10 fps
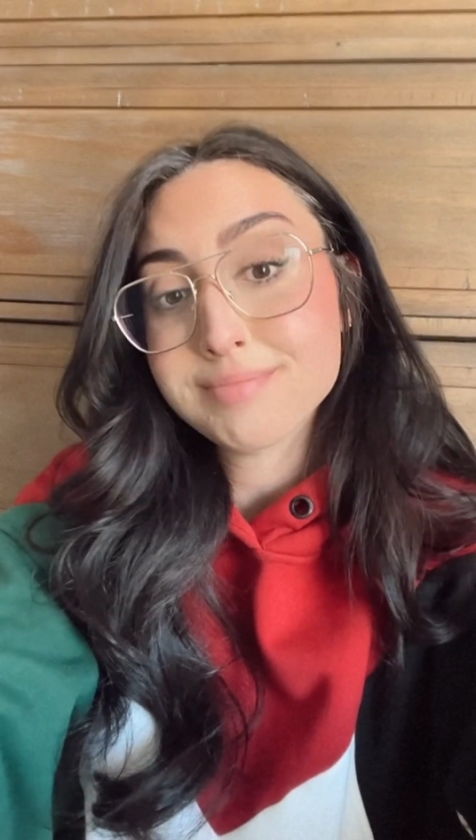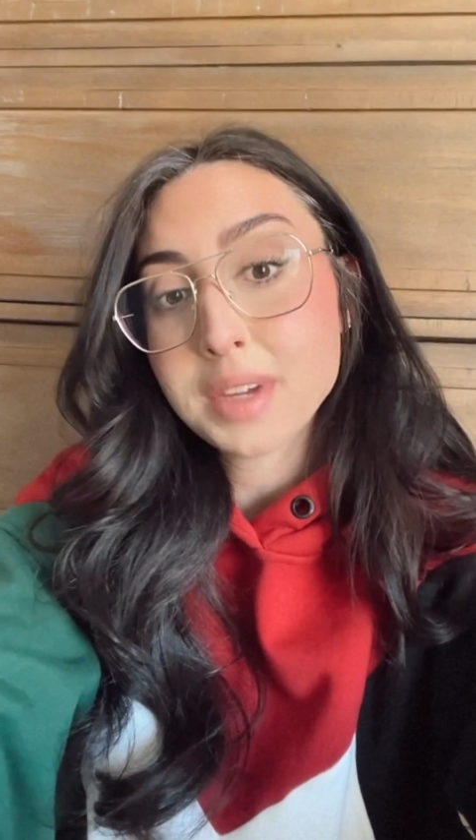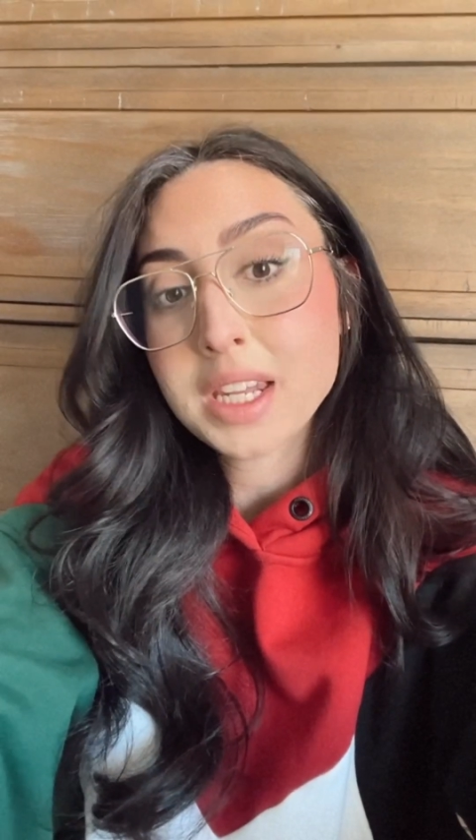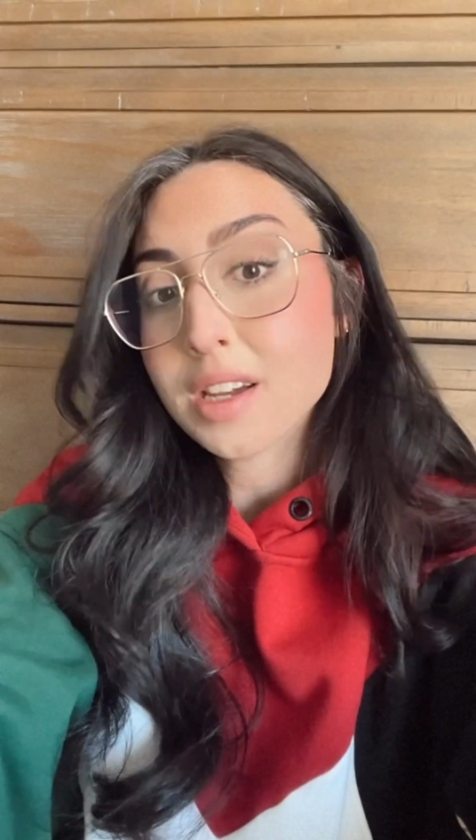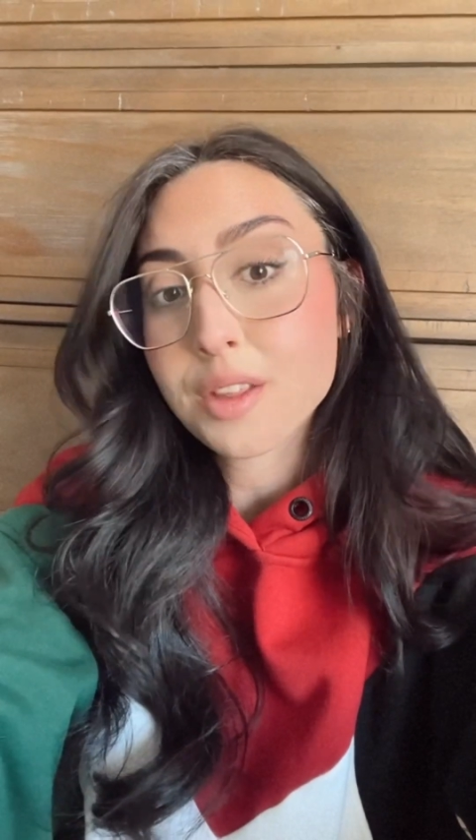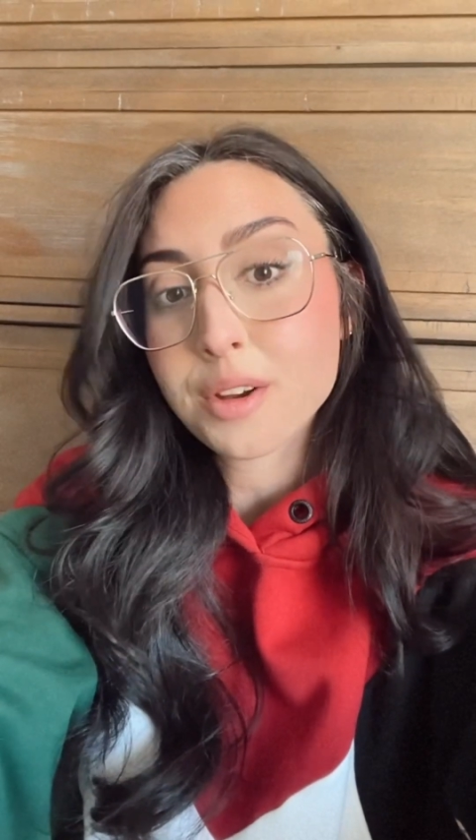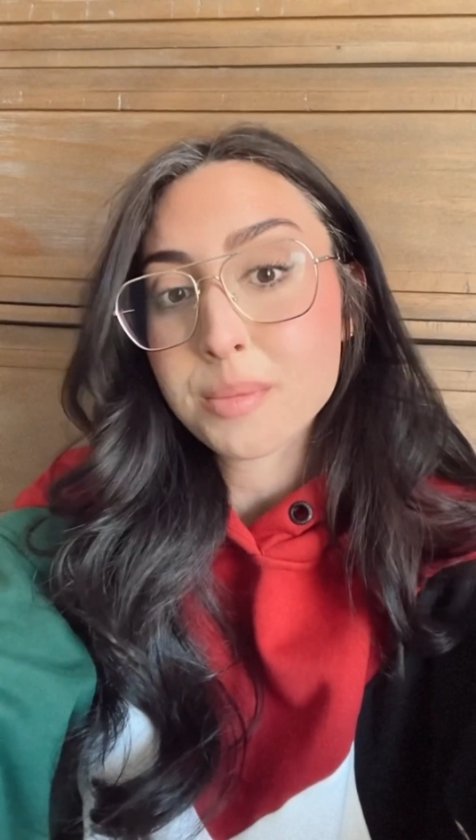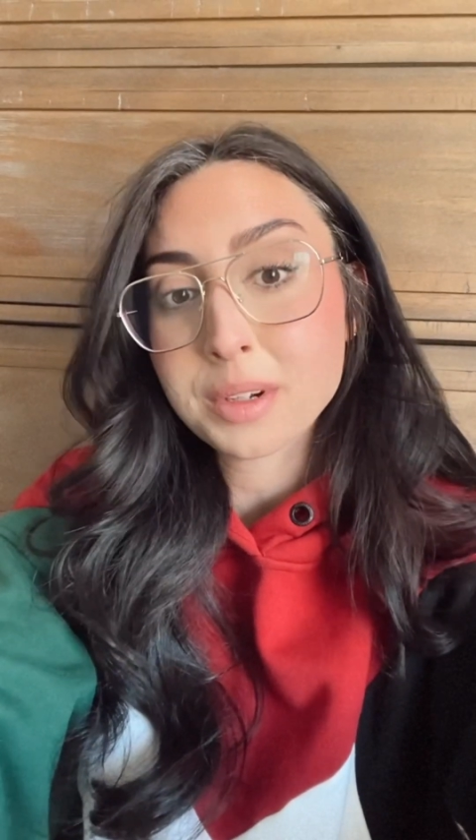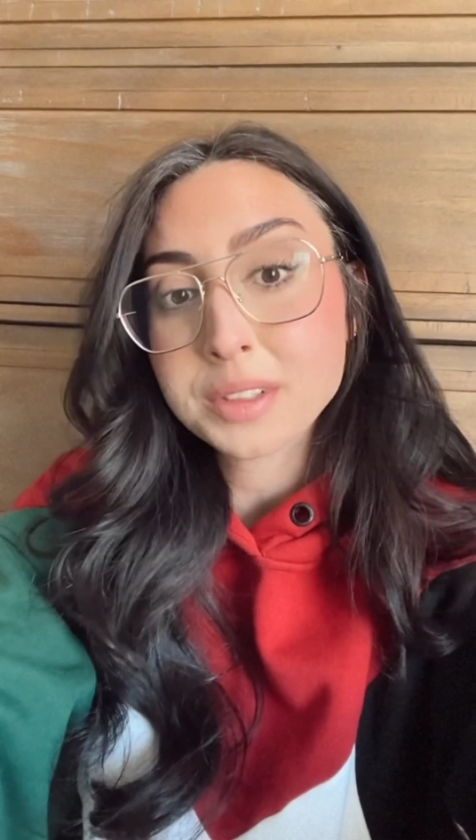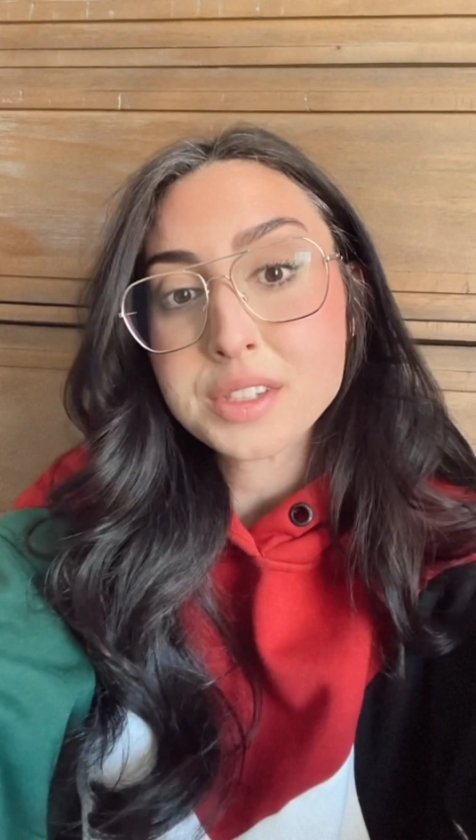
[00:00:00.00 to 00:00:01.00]
many other
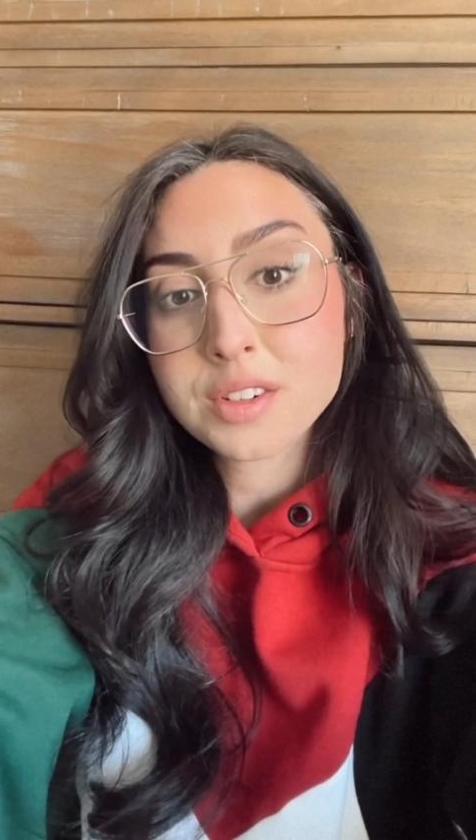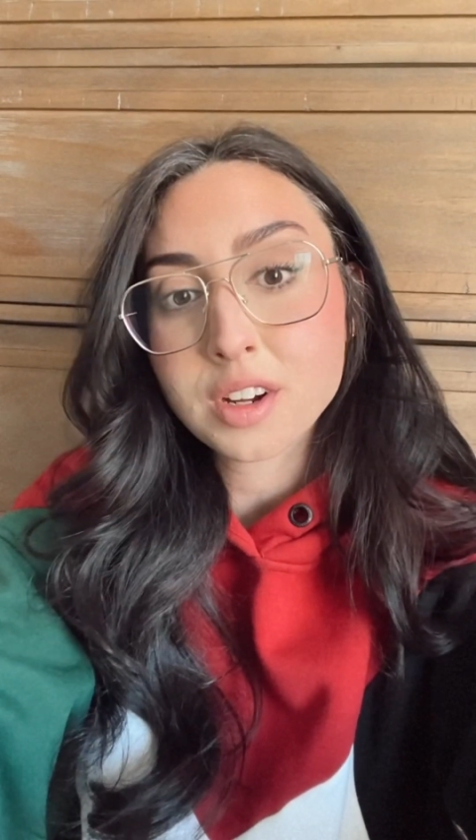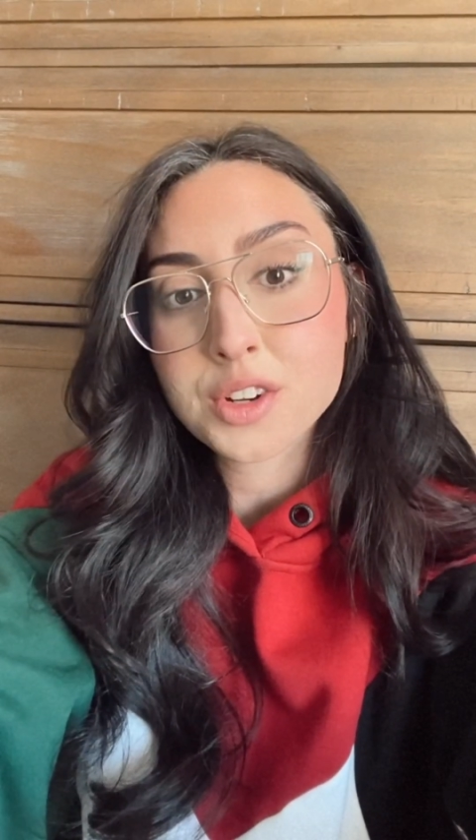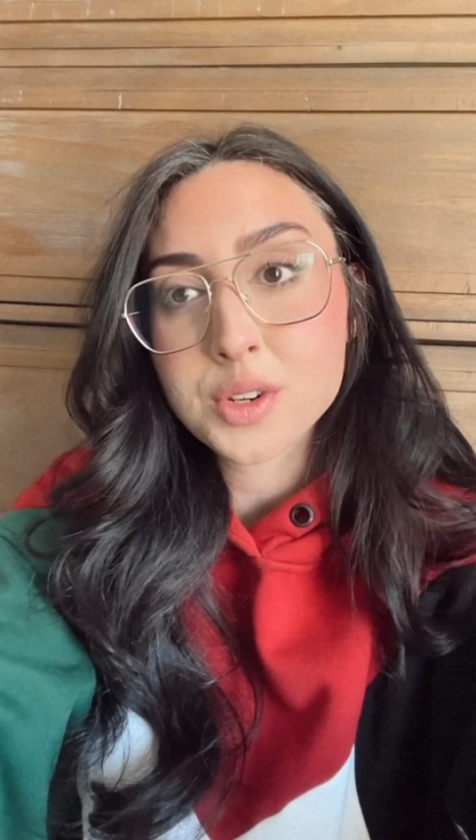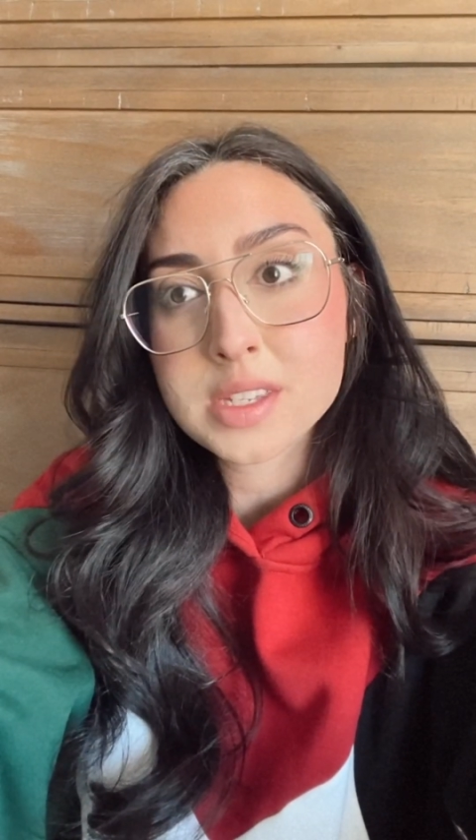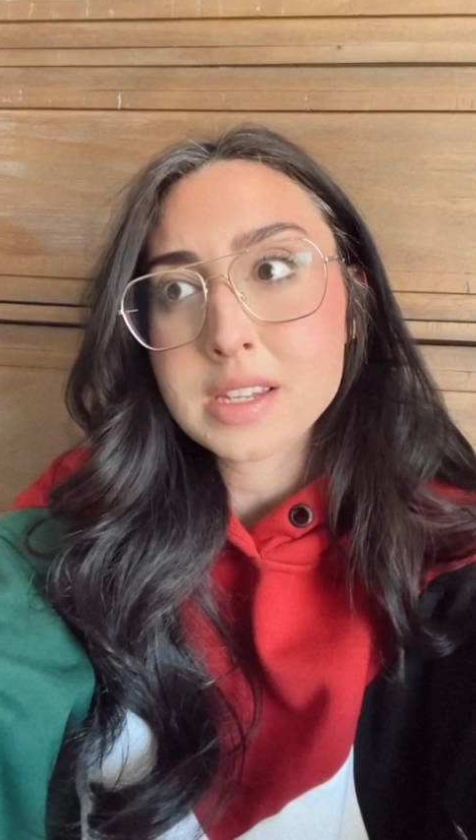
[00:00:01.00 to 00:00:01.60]
Middle Eastern countries,